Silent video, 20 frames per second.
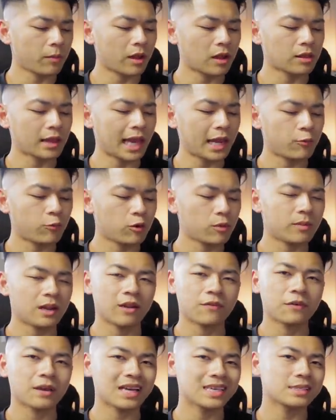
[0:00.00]
about Lightroom, and
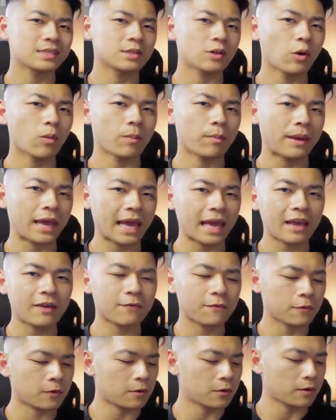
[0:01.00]
if you guys don't pay
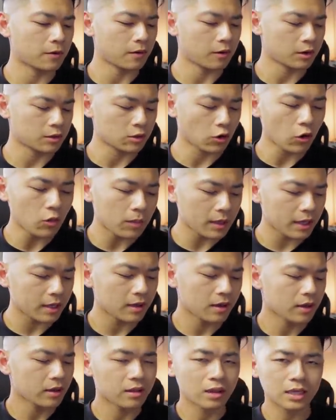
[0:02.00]
for Adobe,
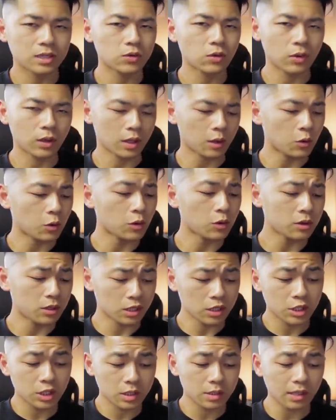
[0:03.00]
that's totally cool. You
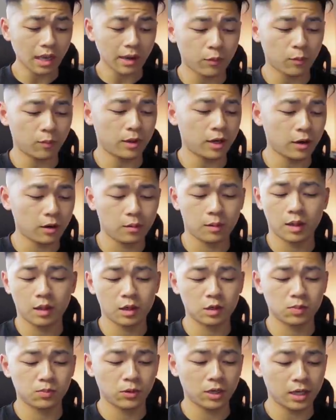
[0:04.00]
could just from here. It
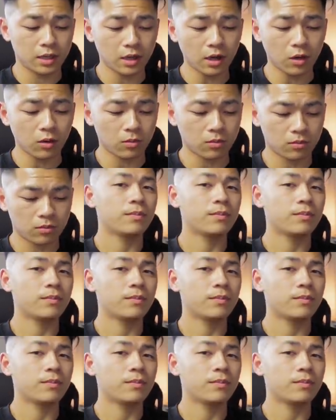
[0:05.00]
looks pretty dope.